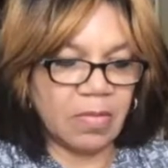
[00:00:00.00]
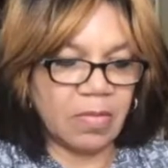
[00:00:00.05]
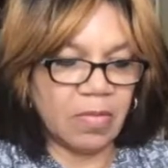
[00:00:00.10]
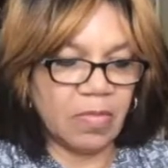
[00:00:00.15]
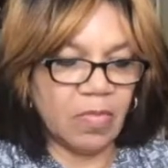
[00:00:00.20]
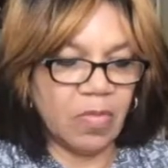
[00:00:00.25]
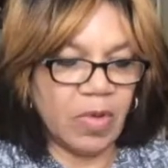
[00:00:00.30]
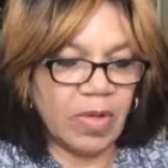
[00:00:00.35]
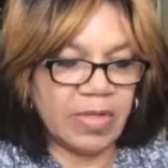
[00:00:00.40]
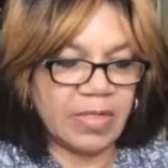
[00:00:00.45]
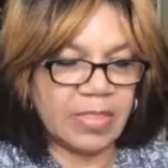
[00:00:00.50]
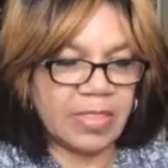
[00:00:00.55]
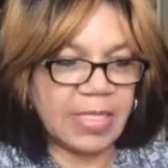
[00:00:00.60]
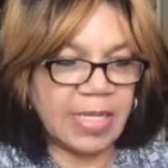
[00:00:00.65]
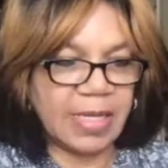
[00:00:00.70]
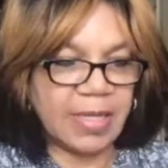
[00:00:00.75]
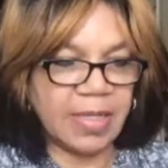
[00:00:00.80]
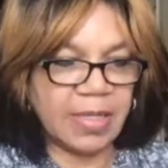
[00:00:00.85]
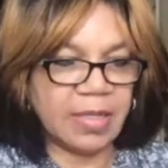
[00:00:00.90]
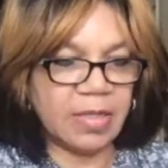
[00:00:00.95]
One
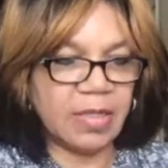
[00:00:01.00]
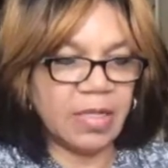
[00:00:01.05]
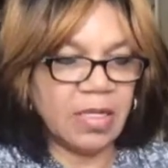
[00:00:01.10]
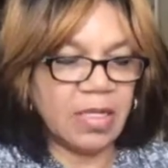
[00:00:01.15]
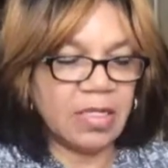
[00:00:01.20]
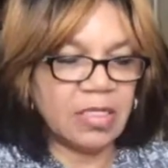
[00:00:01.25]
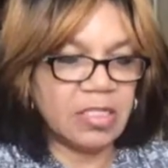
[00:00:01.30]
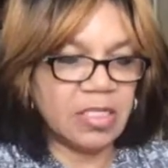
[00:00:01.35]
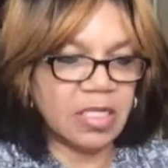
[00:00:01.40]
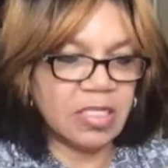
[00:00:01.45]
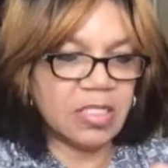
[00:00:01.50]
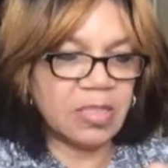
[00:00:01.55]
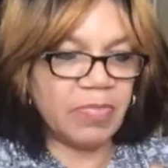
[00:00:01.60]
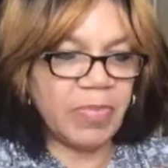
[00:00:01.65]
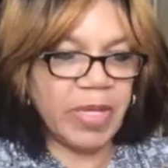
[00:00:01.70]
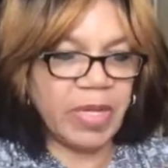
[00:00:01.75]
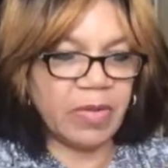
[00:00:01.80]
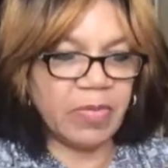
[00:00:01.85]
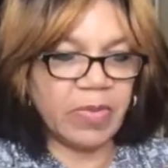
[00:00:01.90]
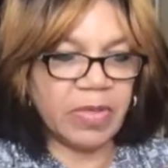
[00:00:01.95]
second. Just
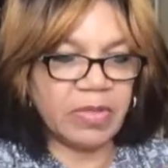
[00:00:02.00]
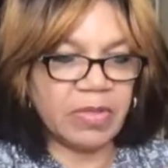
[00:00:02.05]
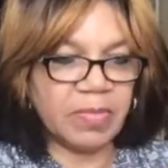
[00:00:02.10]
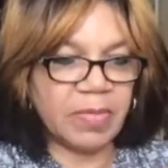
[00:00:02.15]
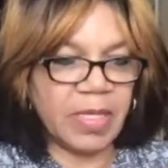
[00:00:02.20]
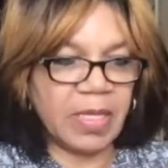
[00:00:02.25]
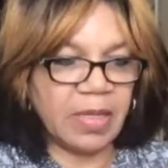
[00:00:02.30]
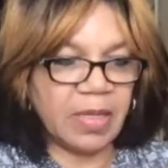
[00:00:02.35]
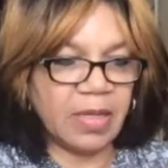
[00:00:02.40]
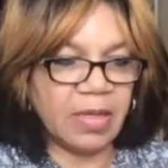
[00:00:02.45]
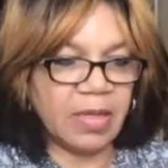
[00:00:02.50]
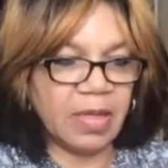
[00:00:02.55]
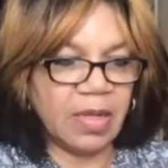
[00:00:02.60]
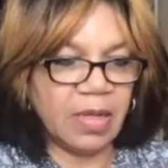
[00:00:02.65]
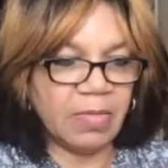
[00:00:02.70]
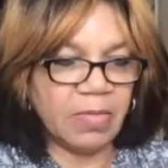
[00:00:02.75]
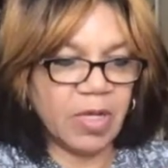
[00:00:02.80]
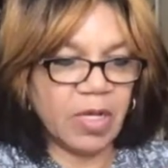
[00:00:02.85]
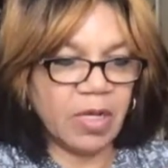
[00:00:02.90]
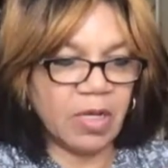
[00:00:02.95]
bear with me.
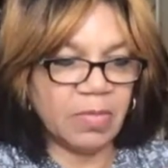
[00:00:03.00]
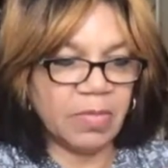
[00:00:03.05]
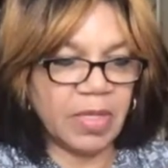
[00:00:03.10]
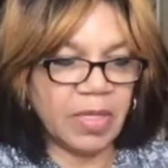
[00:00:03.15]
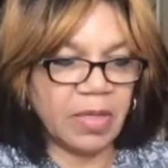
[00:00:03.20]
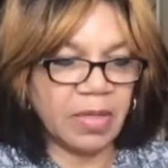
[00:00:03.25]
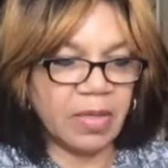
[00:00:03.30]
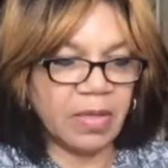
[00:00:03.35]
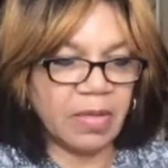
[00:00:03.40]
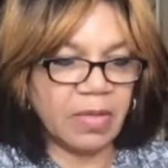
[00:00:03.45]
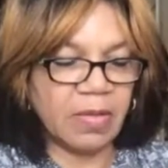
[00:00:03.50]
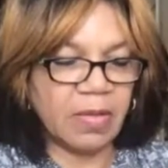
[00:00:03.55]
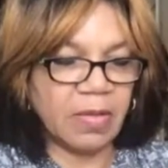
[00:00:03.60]
I'm coming.